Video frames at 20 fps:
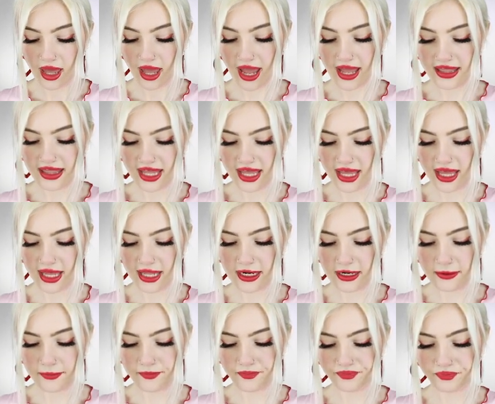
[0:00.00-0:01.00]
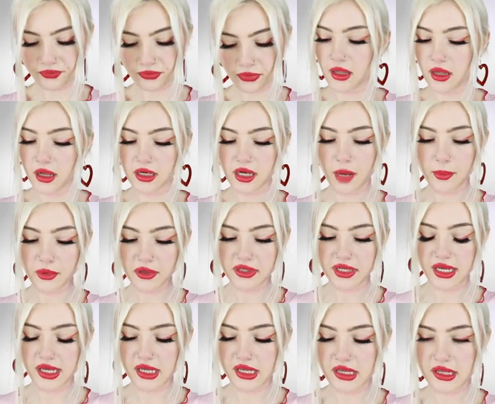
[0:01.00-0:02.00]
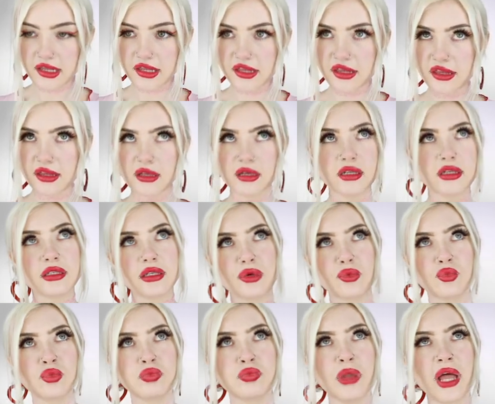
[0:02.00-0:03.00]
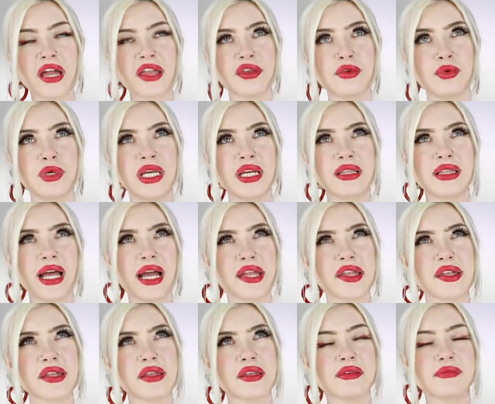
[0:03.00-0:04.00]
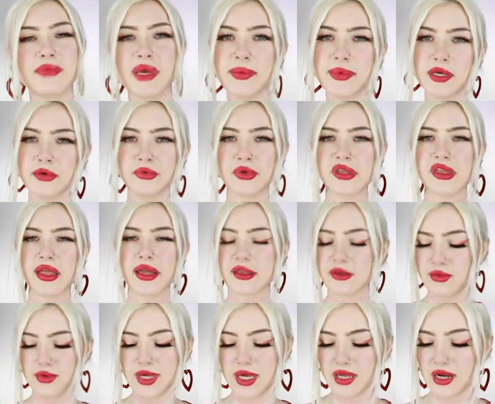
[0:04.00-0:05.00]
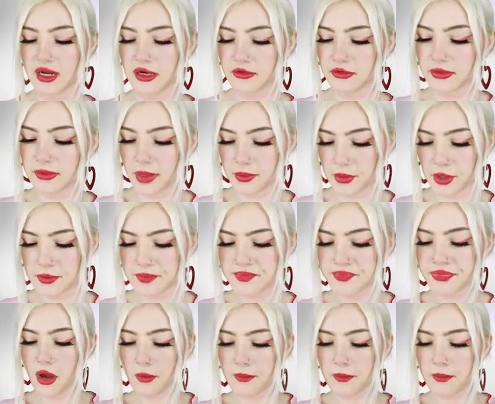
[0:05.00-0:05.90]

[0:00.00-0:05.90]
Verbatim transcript: And then a couple days, last week, last, maybe it was last weekend, I don't remember.